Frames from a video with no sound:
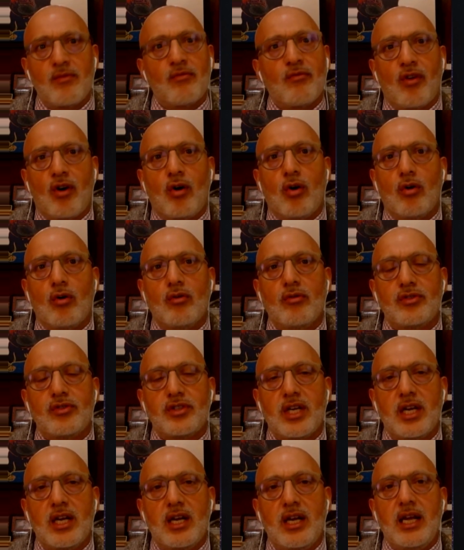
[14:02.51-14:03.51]
are
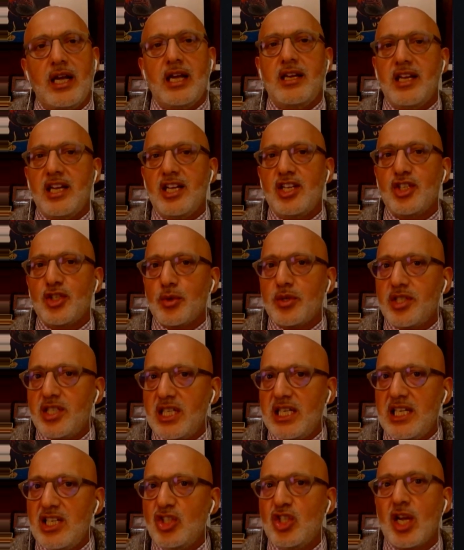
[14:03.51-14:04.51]
involved in a
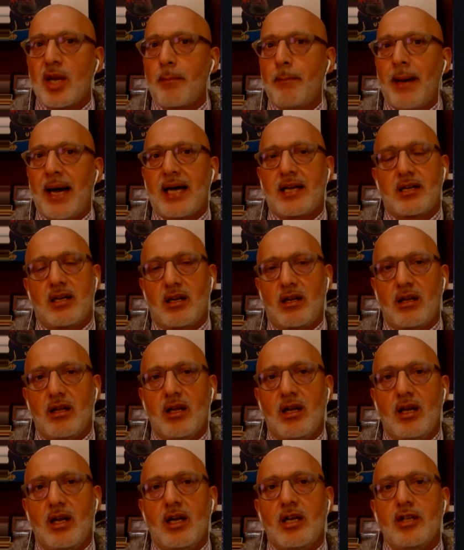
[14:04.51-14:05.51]
strategic
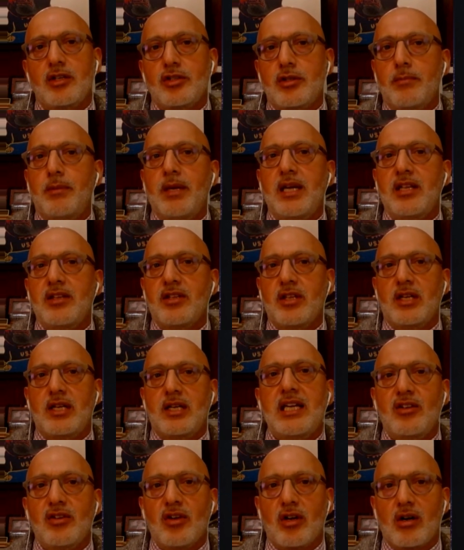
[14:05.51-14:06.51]
battle to be the
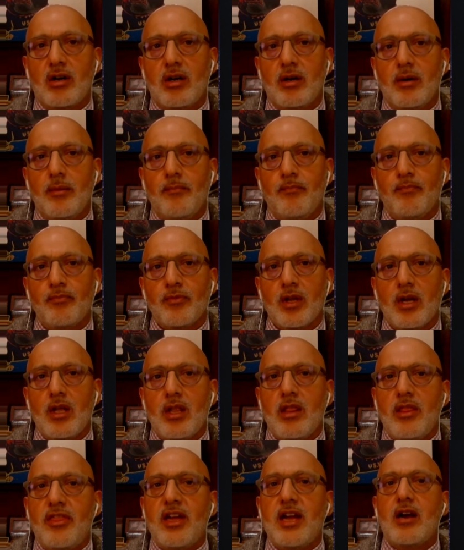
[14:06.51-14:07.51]
leader.
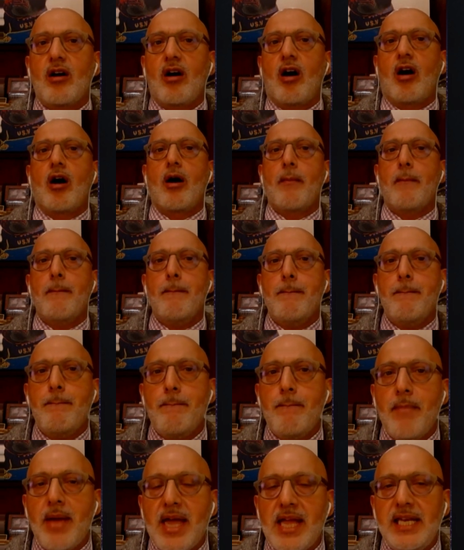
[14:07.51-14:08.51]
There are
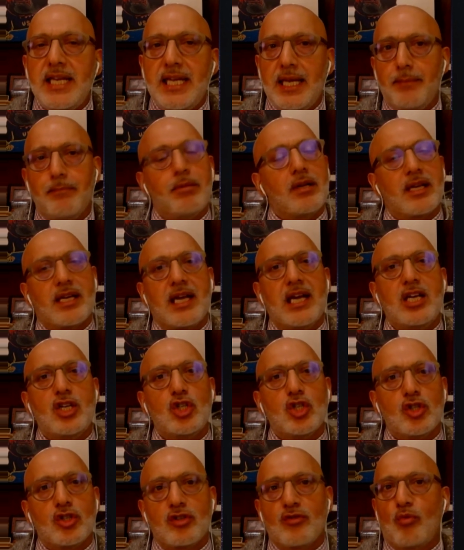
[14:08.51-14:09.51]
many
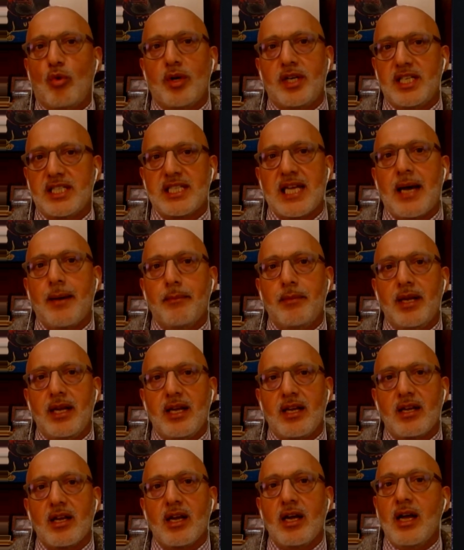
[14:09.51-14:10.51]
implications of what is
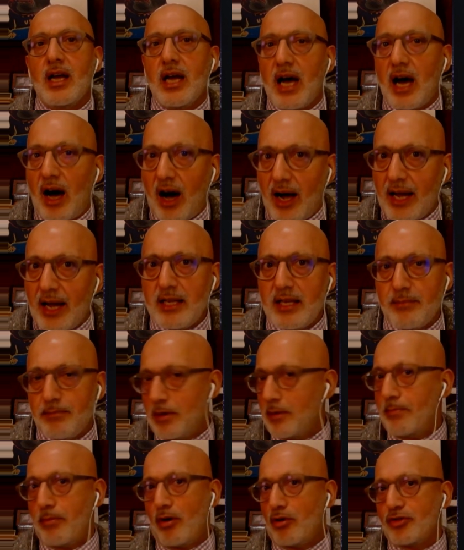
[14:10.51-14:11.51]
happening. I
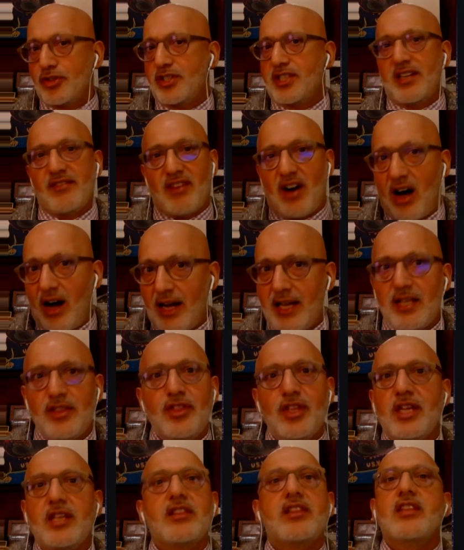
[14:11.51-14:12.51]
am a positive.
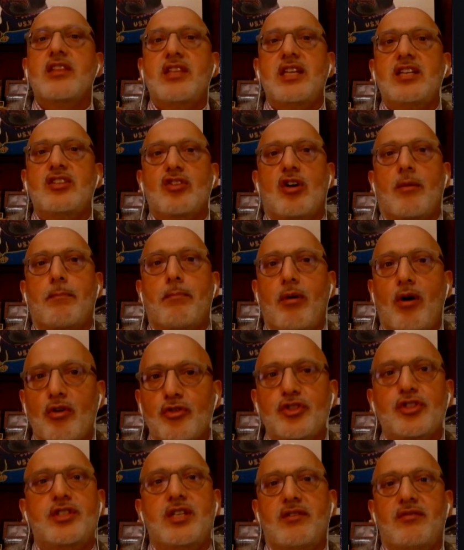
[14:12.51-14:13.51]
I think that these are
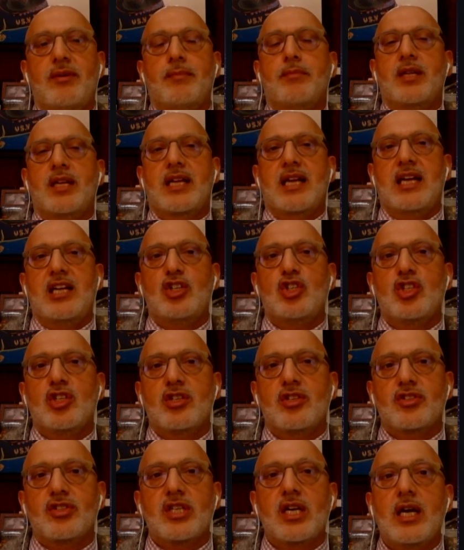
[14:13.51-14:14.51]
positive
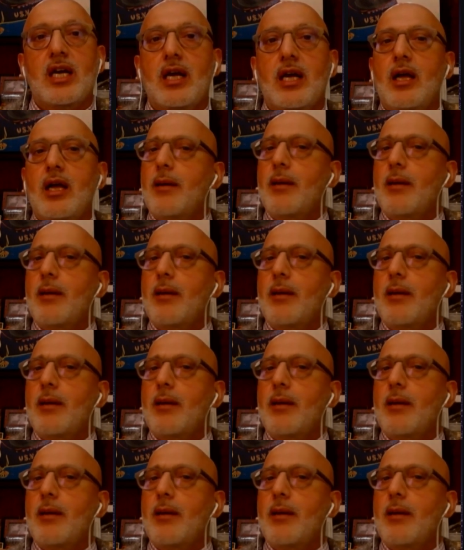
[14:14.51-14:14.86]
implications.